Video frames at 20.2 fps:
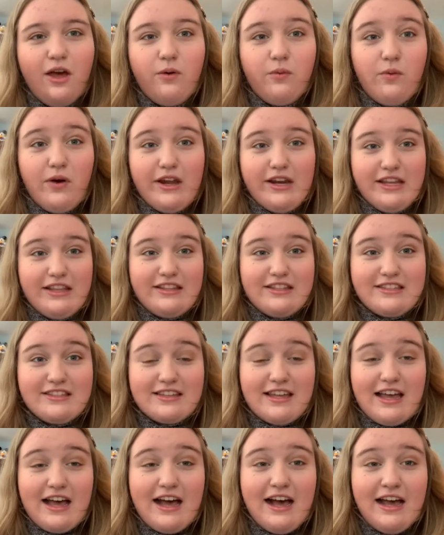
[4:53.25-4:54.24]
one in the
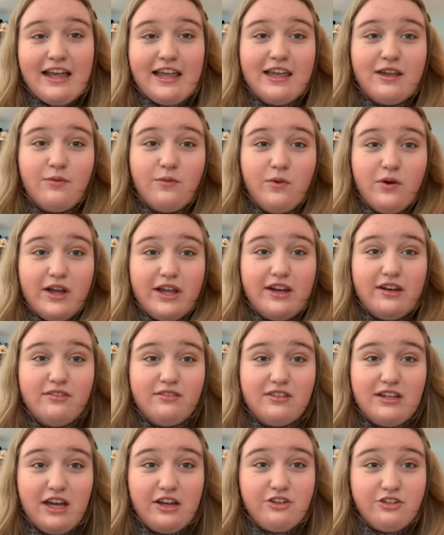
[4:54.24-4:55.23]
sky, and
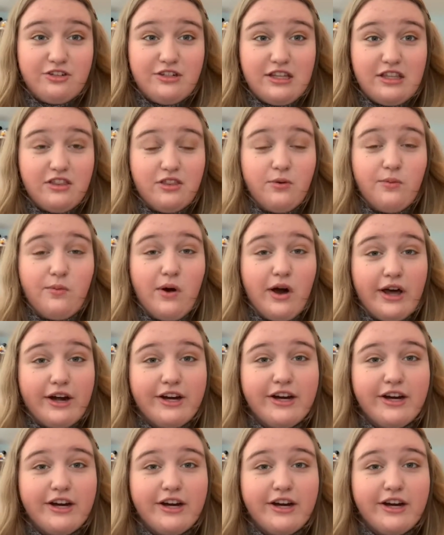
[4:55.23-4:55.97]
one underneath the water.